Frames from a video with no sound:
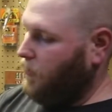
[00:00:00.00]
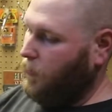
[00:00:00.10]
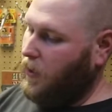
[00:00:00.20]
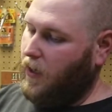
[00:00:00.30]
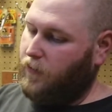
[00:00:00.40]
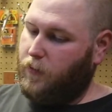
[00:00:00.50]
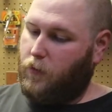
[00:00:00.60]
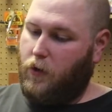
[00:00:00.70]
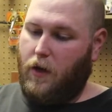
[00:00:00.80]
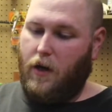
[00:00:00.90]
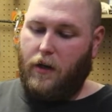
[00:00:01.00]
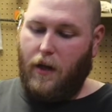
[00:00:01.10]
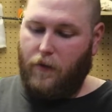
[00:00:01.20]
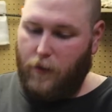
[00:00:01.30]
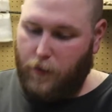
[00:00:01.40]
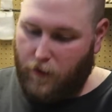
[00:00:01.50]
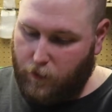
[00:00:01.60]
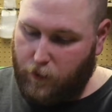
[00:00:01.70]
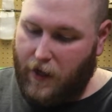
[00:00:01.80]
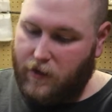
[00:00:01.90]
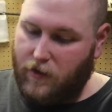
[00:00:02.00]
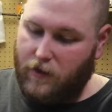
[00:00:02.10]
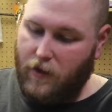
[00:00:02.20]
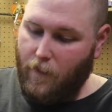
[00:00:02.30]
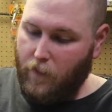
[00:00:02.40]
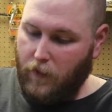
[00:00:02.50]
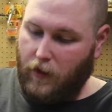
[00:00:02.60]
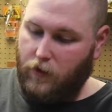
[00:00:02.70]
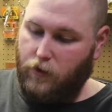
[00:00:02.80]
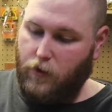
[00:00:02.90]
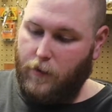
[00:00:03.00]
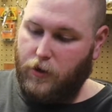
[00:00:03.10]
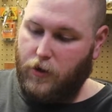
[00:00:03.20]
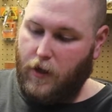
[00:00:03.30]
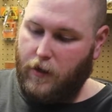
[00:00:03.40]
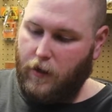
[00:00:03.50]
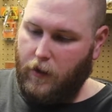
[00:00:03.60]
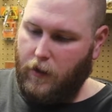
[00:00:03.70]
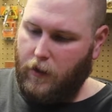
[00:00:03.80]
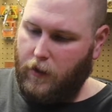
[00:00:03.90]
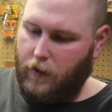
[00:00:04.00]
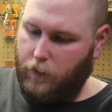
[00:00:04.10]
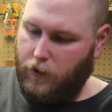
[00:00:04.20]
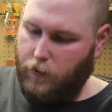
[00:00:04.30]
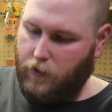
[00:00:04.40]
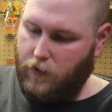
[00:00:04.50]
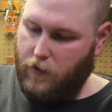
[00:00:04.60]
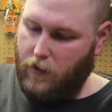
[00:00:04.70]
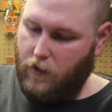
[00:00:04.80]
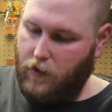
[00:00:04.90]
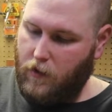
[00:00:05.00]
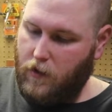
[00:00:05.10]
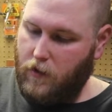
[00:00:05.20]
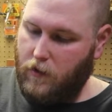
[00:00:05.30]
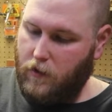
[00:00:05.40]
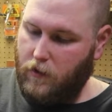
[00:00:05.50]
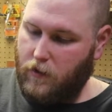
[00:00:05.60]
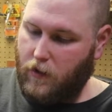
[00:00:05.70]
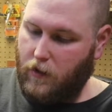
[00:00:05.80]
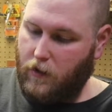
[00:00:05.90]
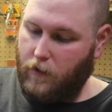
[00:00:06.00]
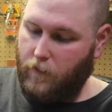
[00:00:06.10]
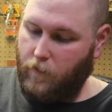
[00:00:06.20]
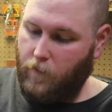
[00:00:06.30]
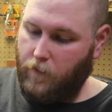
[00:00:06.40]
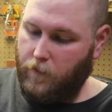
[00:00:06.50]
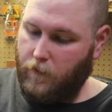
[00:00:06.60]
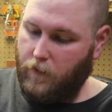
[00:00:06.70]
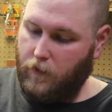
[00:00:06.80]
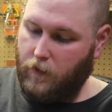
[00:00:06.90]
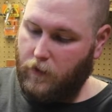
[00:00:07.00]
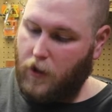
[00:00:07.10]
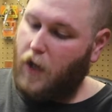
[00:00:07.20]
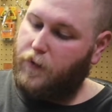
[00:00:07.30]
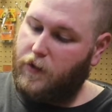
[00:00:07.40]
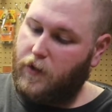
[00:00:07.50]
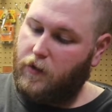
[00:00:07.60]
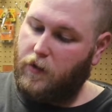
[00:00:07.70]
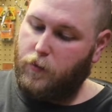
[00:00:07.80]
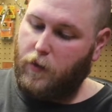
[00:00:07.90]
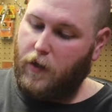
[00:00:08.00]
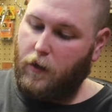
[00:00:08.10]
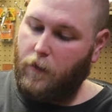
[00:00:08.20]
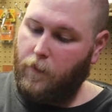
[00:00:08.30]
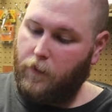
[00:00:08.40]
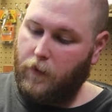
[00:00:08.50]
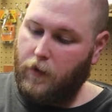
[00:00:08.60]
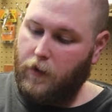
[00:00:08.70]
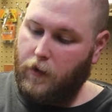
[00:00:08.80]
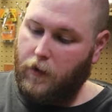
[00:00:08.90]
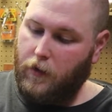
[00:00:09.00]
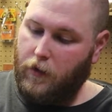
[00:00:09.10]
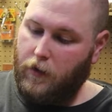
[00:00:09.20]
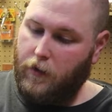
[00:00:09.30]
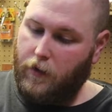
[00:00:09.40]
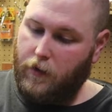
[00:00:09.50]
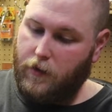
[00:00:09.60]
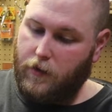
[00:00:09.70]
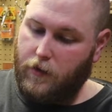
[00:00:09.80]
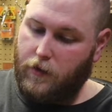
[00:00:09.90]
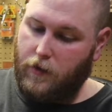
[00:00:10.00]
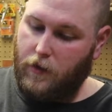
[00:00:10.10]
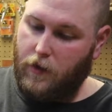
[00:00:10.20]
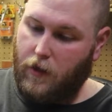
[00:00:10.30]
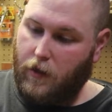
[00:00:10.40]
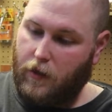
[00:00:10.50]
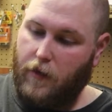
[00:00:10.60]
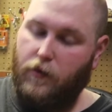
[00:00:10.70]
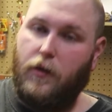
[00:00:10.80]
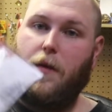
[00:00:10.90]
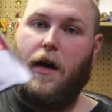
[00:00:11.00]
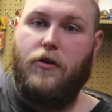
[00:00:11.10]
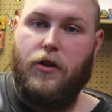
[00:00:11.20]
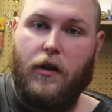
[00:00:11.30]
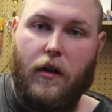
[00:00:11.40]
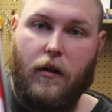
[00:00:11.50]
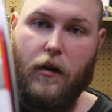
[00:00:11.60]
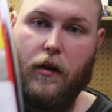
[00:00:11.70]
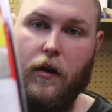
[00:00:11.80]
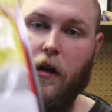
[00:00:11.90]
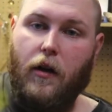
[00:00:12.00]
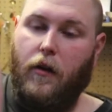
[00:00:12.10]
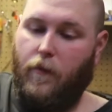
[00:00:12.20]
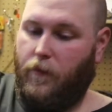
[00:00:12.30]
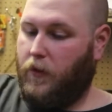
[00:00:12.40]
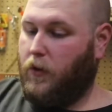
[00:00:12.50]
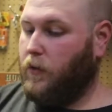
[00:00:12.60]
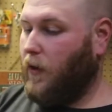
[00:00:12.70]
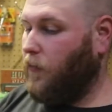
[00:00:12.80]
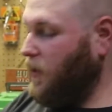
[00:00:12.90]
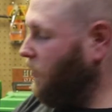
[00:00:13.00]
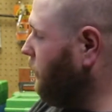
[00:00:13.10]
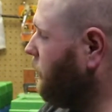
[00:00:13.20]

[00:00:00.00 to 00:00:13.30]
then we have some more KVD Perfect Plastics in the Dream Shot. And which ones are these? These are coffee scented as well. This is the KVD Magic color. Don't have many of